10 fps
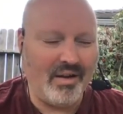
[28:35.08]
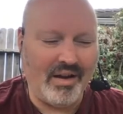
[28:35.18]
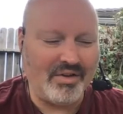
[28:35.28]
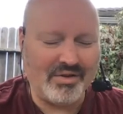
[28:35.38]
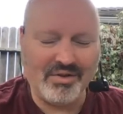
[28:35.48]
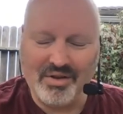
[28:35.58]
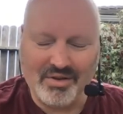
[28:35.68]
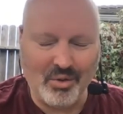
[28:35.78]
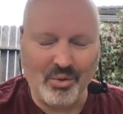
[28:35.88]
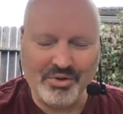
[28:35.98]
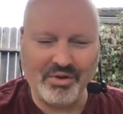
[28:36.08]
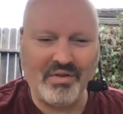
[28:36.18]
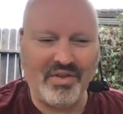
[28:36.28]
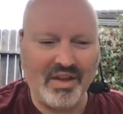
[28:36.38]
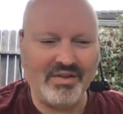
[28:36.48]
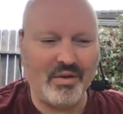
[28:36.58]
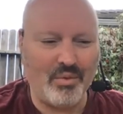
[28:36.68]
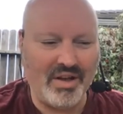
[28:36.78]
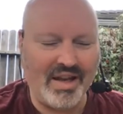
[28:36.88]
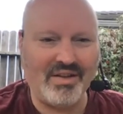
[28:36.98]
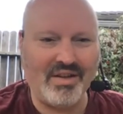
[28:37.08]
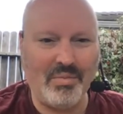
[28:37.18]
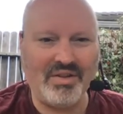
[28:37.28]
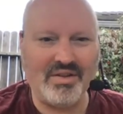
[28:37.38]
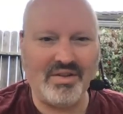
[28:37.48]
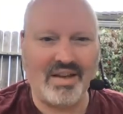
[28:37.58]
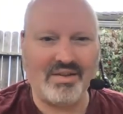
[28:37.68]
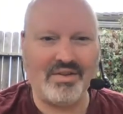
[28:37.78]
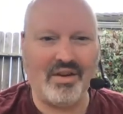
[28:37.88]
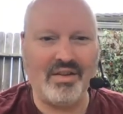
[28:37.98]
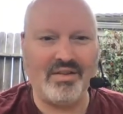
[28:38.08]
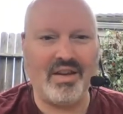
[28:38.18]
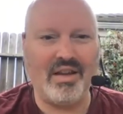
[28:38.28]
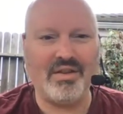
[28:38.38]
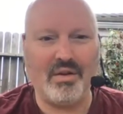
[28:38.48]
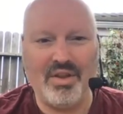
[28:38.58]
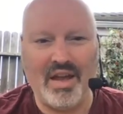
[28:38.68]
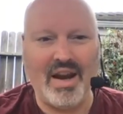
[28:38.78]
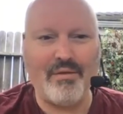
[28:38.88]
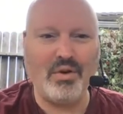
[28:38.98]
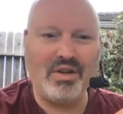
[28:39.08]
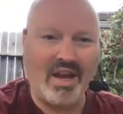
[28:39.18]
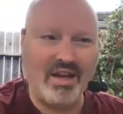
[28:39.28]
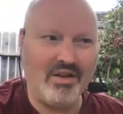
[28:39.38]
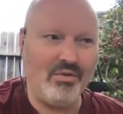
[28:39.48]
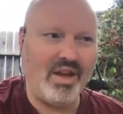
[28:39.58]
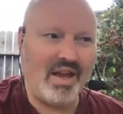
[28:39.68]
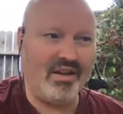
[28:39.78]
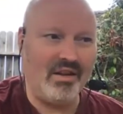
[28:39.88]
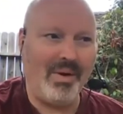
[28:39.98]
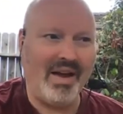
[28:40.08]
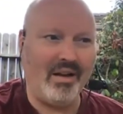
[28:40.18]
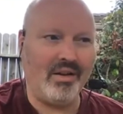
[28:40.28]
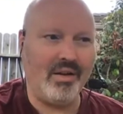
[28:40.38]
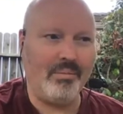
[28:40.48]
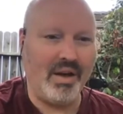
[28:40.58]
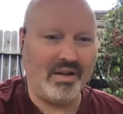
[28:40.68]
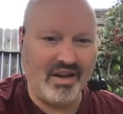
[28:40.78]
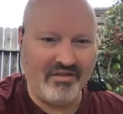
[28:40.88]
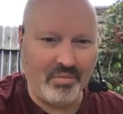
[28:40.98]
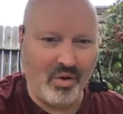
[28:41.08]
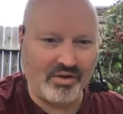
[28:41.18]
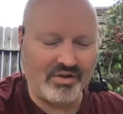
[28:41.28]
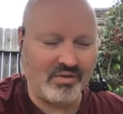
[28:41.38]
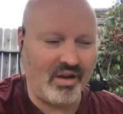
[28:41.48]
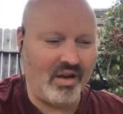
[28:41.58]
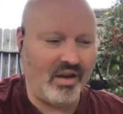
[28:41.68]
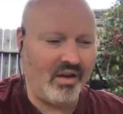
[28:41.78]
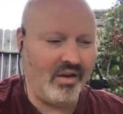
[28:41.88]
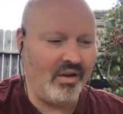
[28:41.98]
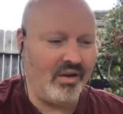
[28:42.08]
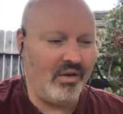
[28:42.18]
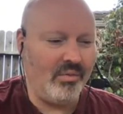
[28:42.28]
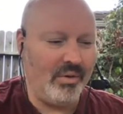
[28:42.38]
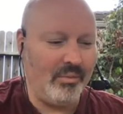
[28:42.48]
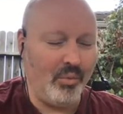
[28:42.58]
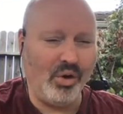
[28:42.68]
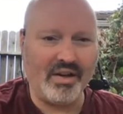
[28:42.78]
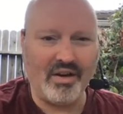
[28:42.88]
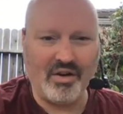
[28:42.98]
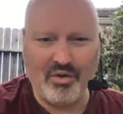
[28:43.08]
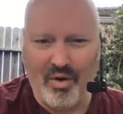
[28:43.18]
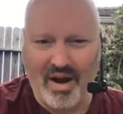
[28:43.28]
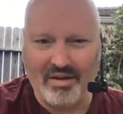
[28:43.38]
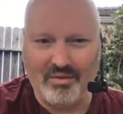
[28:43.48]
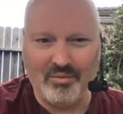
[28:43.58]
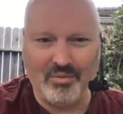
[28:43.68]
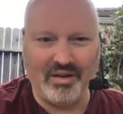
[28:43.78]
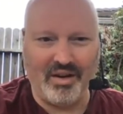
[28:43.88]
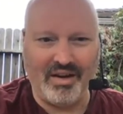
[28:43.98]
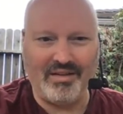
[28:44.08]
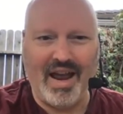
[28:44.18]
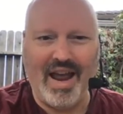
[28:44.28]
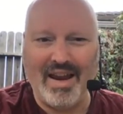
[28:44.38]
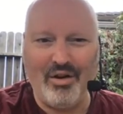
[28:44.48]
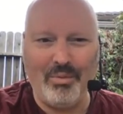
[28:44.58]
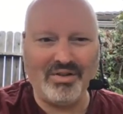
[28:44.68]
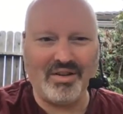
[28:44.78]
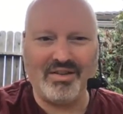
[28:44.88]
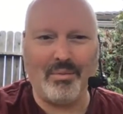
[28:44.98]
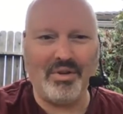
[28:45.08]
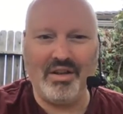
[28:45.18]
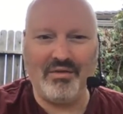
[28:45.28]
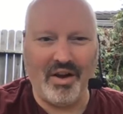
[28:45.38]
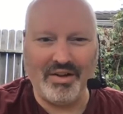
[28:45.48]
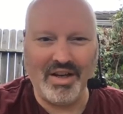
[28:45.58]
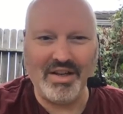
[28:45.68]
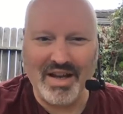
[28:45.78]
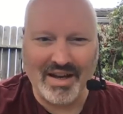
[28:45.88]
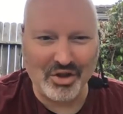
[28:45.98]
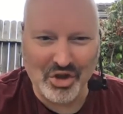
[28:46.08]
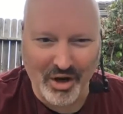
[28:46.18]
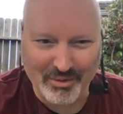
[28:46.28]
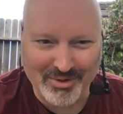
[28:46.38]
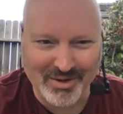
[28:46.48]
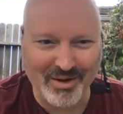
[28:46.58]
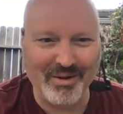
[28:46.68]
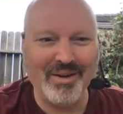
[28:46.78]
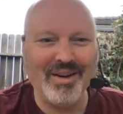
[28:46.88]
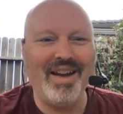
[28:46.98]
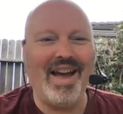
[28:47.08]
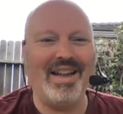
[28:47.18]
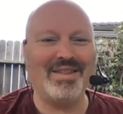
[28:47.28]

just just all sorts of things that relate to the business exercise. And so then every day you get in the mail a, a gift box. Uh, more like a crate with like hay, almost like something you'd find in Indiana Jones, you know. Wow. And